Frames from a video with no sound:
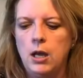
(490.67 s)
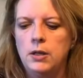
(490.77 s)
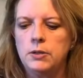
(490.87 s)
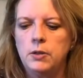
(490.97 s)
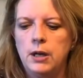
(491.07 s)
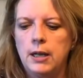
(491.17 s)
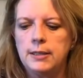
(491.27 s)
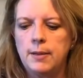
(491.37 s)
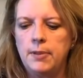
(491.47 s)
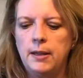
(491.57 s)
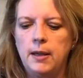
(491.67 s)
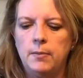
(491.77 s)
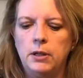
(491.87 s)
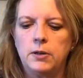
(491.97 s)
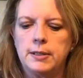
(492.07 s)
So you get something
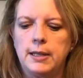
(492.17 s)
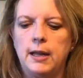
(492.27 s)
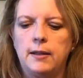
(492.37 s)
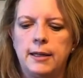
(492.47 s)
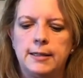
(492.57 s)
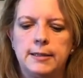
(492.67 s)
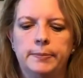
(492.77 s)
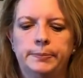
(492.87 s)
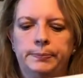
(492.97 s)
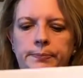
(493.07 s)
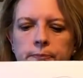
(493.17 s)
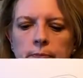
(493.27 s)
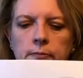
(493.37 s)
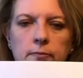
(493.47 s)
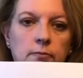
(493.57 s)
that looks like this,
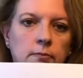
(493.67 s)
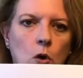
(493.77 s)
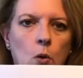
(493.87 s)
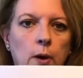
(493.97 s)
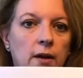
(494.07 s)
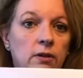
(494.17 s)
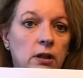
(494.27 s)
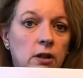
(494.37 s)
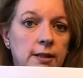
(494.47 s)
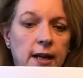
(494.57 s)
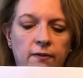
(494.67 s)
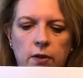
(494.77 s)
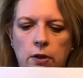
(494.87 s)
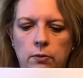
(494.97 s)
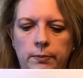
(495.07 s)
or whatever it looks like for
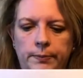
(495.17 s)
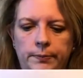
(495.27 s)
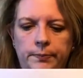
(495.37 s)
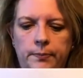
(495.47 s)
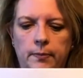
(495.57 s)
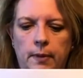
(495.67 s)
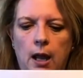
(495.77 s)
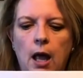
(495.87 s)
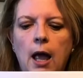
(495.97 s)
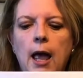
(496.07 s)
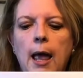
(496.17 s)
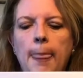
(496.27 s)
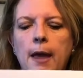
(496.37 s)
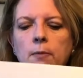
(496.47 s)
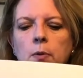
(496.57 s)
you.
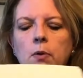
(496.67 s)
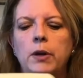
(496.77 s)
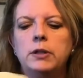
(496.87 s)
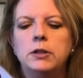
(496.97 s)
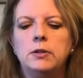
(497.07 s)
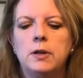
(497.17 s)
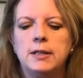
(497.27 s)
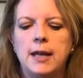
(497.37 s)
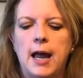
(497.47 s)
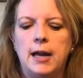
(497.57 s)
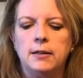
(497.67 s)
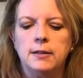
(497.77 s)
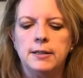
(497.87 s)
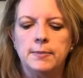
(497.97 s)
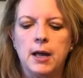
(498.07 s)
Then what we're going to do is add
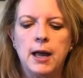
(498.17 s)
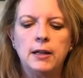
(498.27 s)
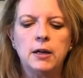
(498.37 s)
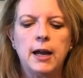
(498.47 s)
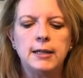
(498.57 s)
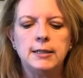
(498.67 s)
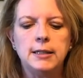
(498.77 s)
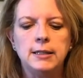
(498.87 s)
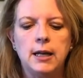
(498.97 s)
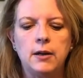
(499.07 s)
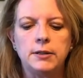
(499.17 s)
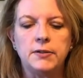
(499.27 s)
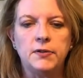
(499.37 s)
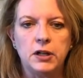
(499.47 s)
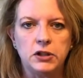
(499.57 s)
some color and detail to
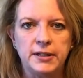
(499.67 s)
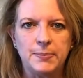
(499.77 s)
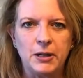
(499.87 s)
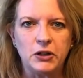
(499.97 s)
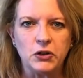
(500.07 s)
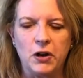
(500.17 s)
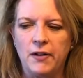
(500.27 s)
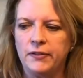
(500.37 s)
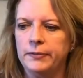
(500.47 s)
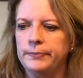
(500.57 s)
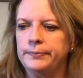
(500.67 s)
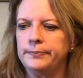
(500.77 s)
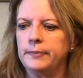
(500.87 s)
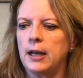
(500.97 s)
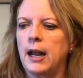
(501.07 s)
finish this picture off.
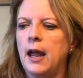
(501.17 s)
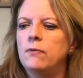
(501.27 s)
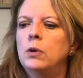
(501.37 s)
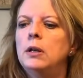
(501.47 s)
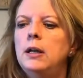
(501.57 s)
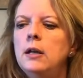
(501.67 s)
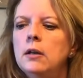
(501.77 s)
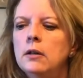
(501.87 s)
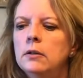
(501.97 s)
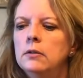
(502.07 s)
And I have one here.